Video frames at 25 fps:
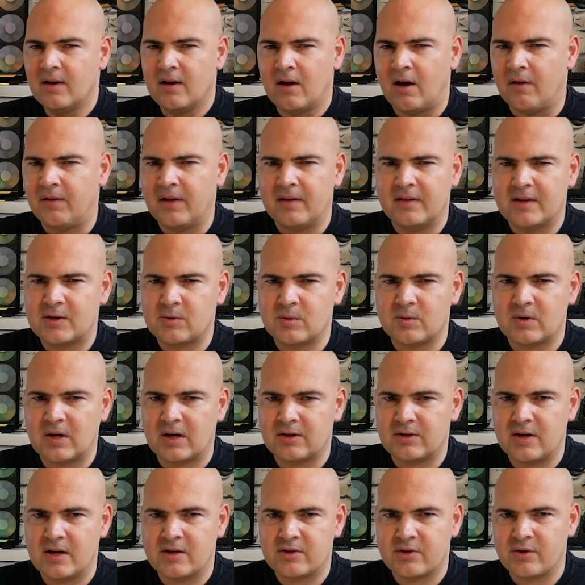I think this was
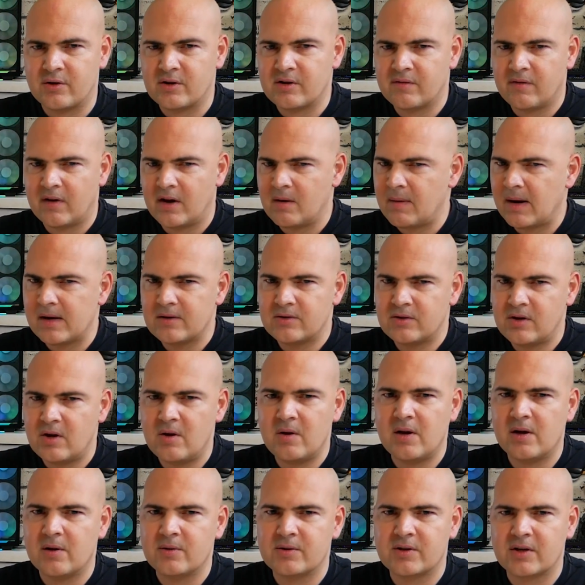actually certified about two
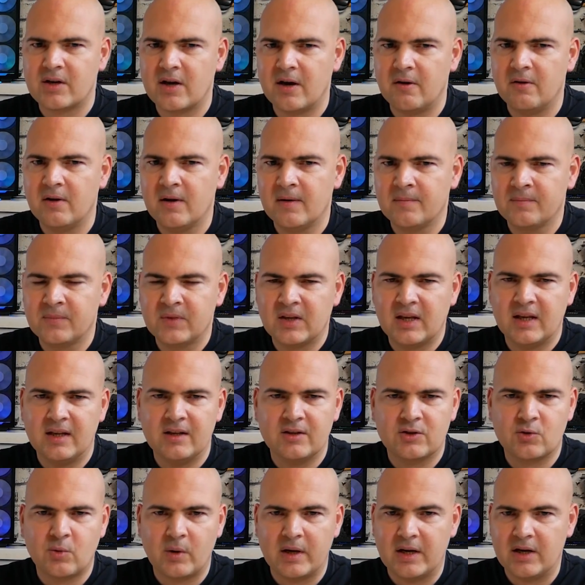years ago in
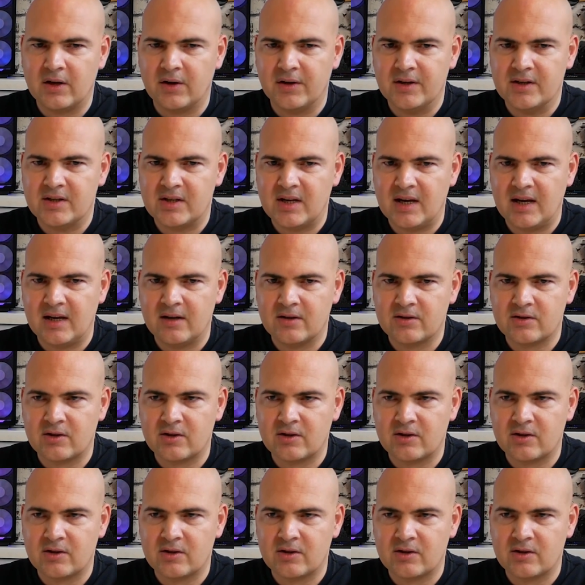2019.